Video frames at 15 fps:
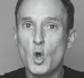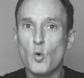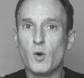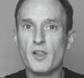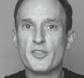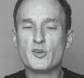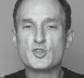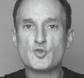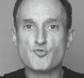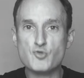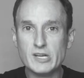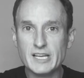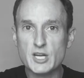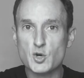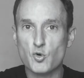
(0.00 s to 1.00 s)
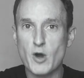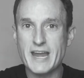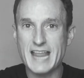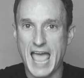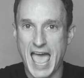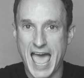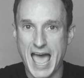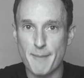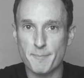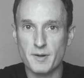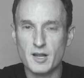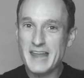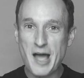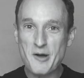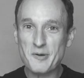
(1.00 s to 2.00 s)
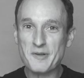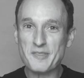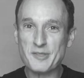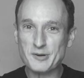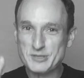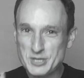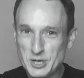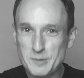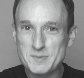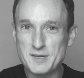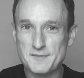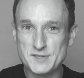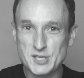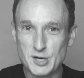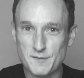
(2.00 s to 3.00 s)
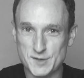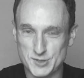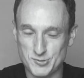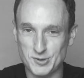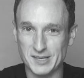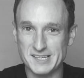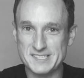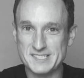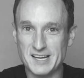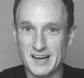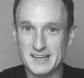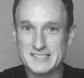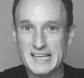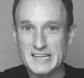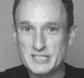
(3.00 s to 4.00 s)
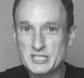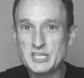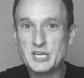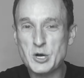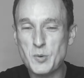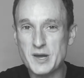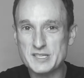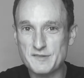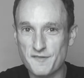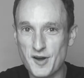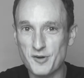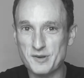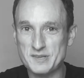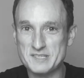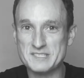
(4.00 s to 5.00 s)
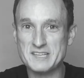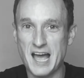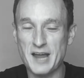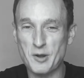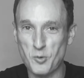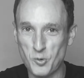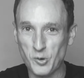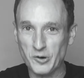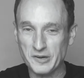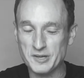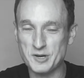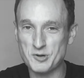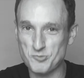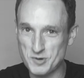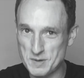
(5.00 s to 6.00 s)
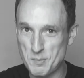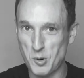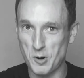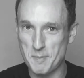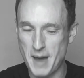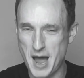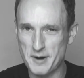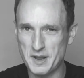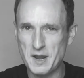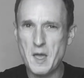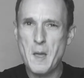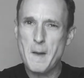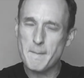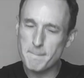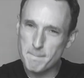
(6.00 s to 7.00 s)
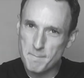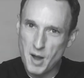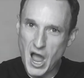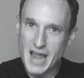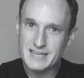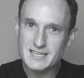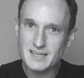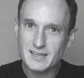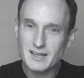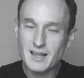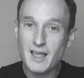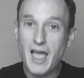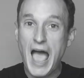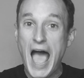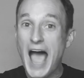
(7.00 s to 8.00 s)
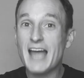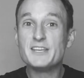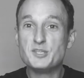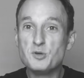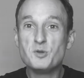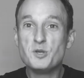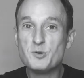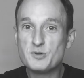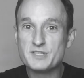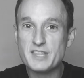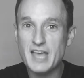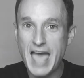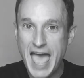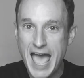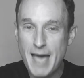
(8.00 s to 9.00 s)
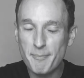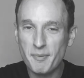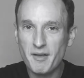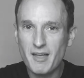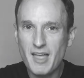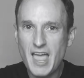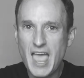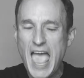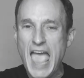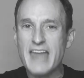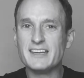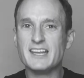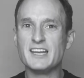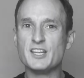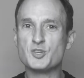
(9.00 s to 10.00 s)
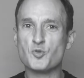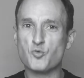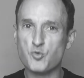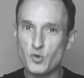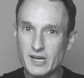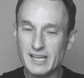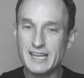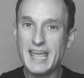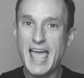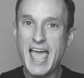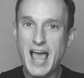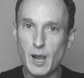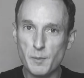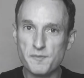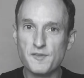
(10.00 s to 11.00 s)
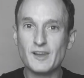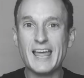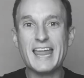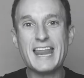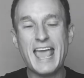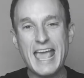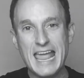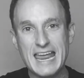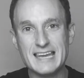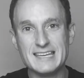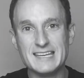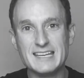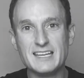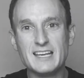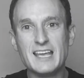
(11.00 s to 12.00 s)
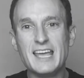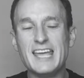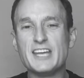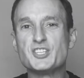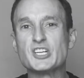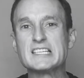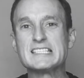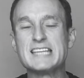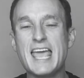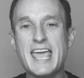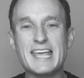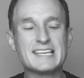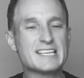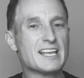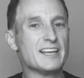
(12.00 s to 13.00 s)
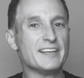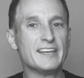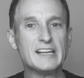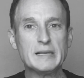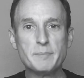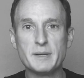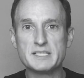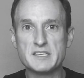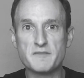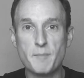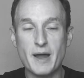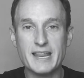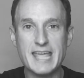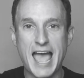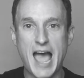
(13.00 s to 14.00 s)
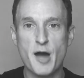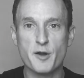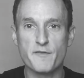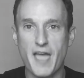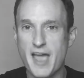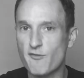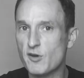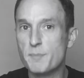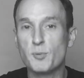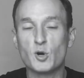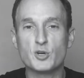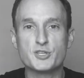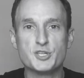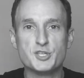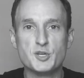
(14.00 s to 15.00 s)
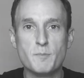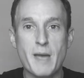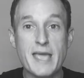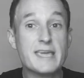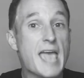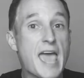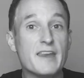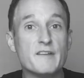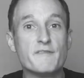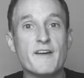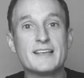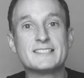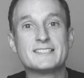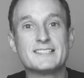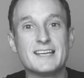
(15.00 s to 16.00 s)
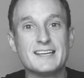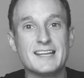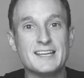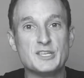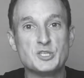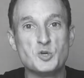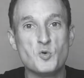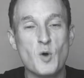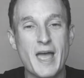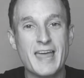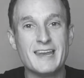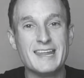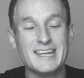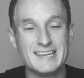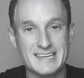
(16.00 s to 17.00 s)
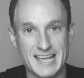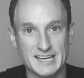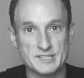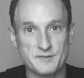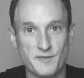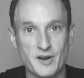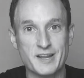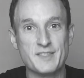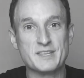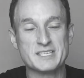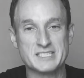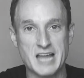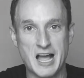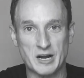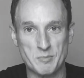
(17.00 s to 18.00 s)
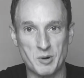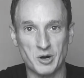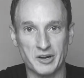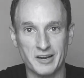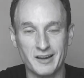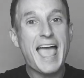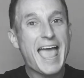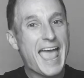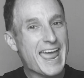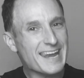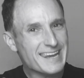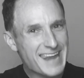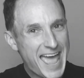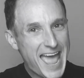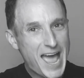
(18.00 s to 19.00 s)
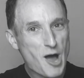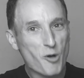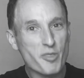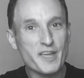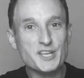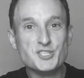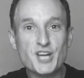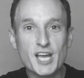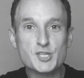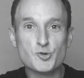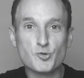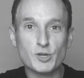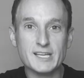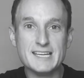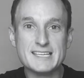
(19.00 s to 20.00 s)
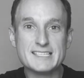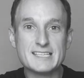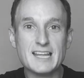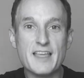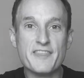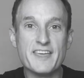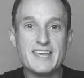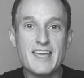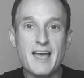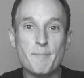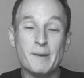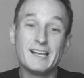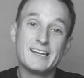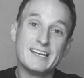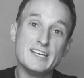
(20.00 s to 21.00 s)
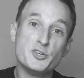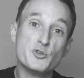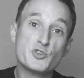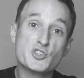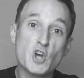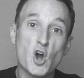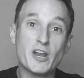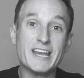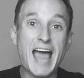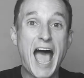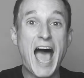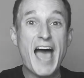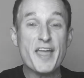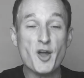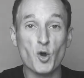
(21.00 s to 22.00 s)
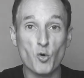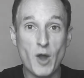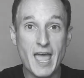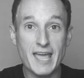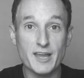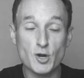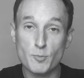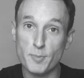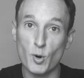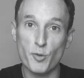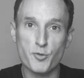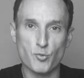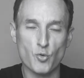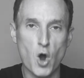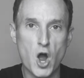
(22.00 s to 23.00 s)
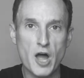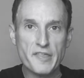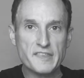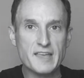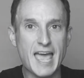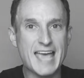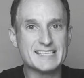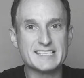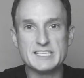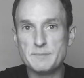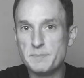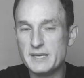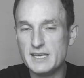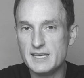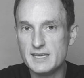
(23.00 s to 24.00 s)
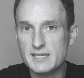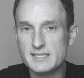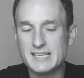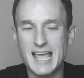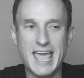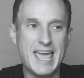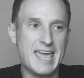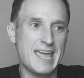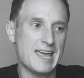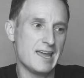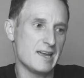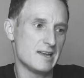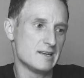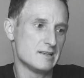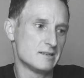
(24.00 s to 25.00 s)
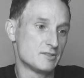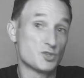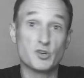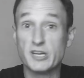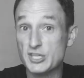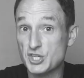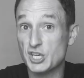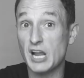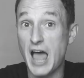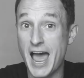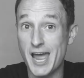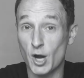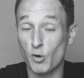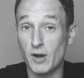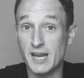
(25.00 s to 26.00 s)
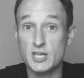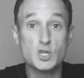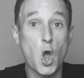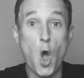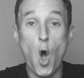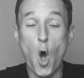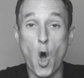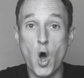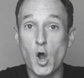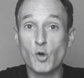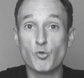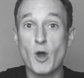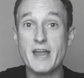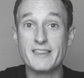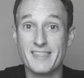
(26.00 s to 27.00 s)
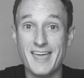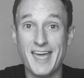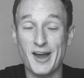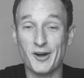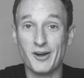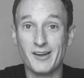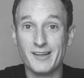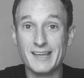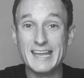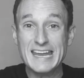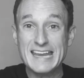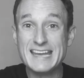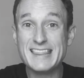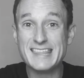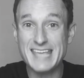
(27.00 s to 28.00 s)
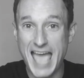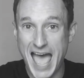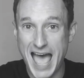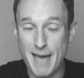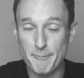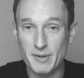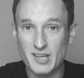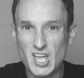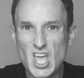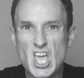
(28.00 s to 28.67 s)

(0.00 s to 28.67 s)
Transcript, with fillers: Well, there's a really great app. Now, their terms of service really sucks. At TOSFairness.org, you can read more about it. But I do use the app, and it is really helpful and handy. It just takes little bits of money out of every purchase you make and invests it into an index fund in the stock market. And now they just released the ability to start an IRA, both Roth, SCPs, and traditional IRAs, all right there in the app.